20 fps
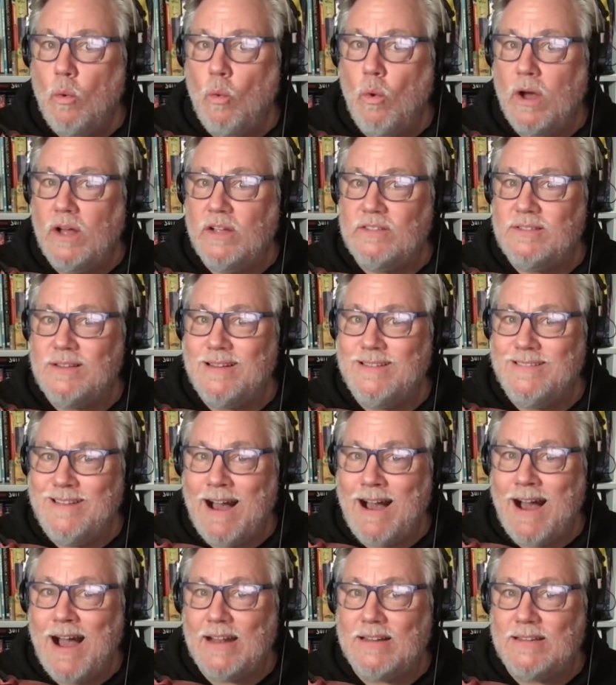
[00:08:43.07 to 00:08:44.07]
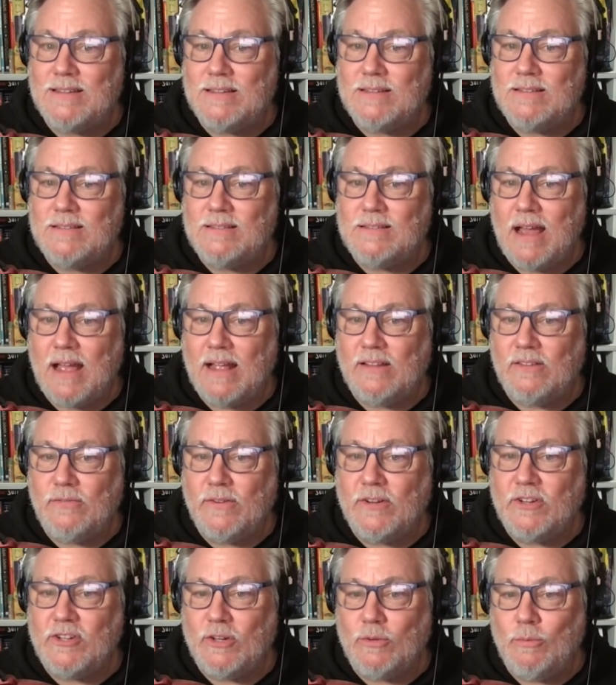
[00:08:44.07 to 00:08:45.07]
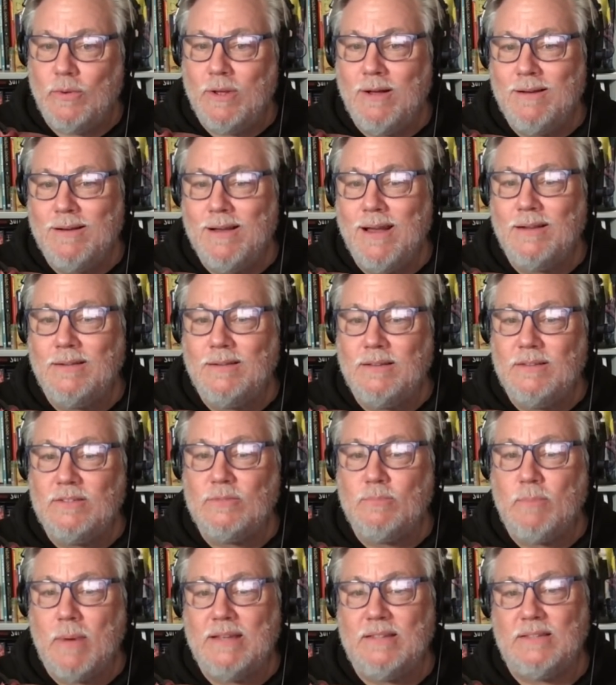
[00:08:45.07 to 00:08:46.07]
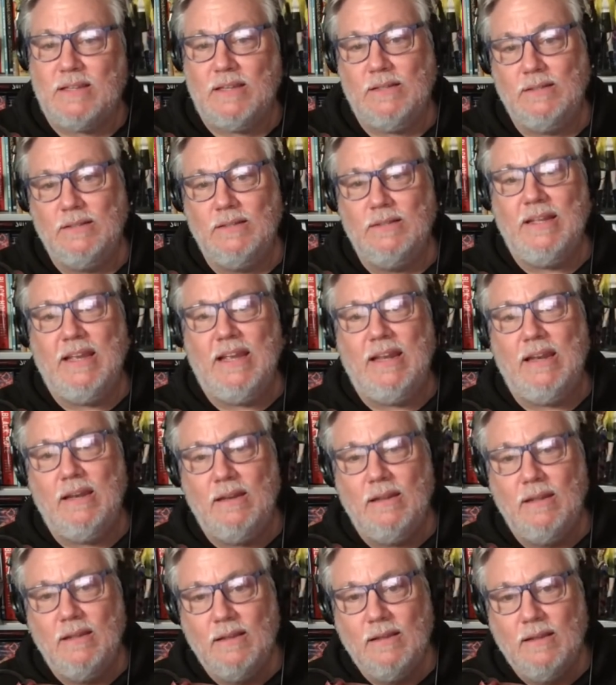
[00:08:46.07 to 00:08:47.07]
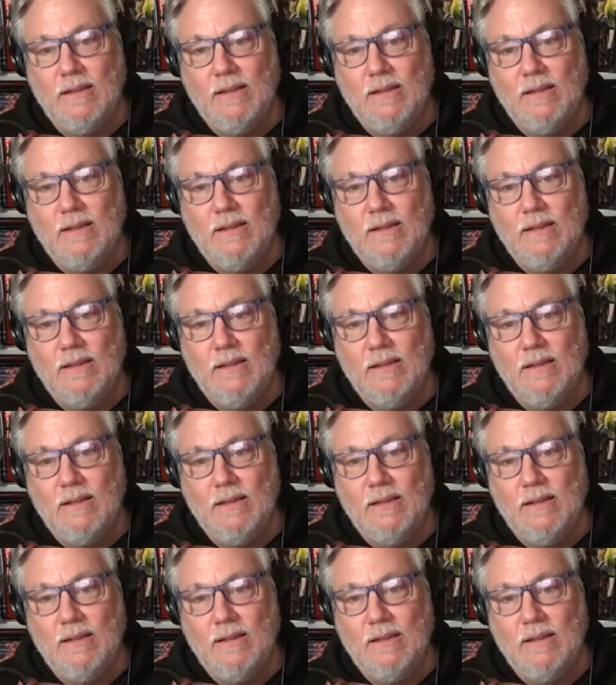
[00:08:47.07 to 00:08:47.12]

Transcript: was not science fiction, we all got a little spicy, a little heated,